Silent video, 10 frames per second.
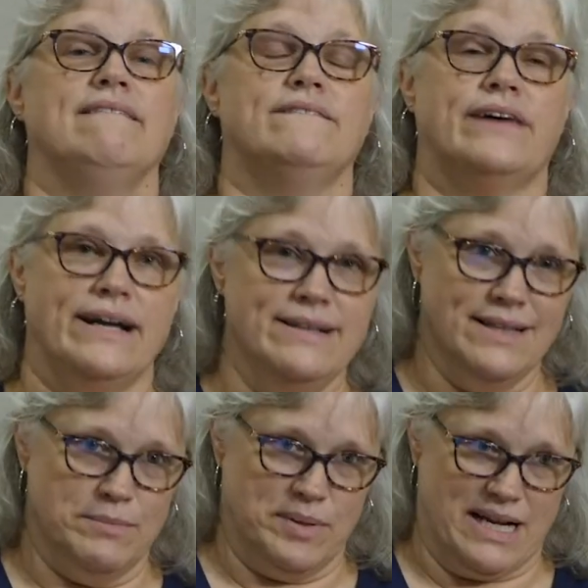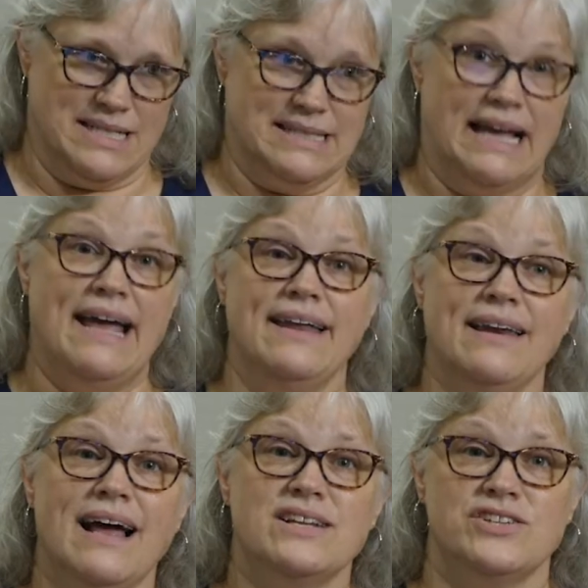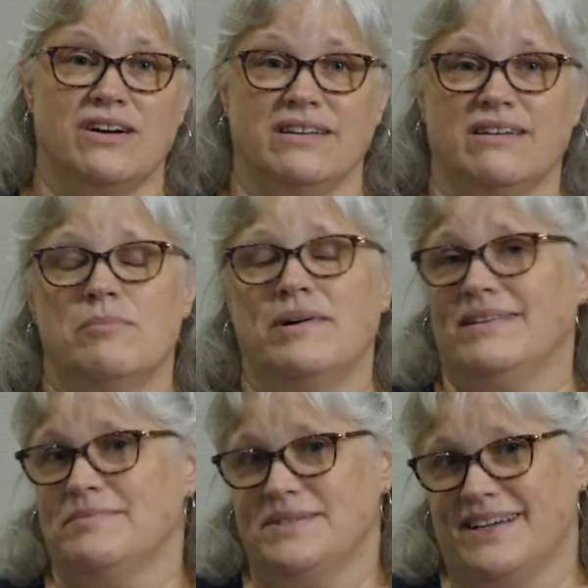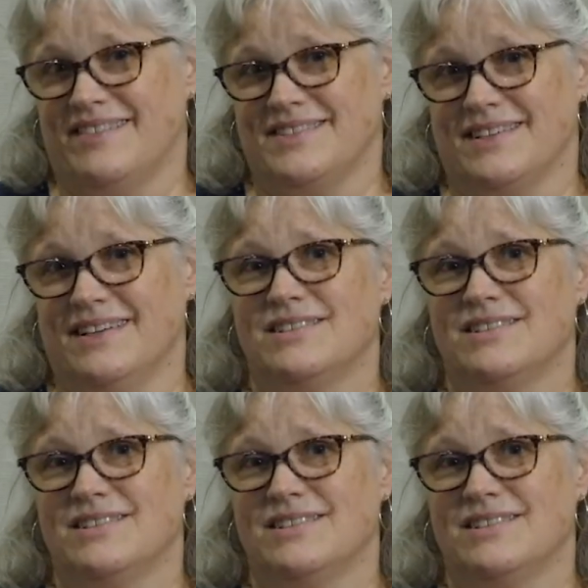find the breast and latch on all by themselves.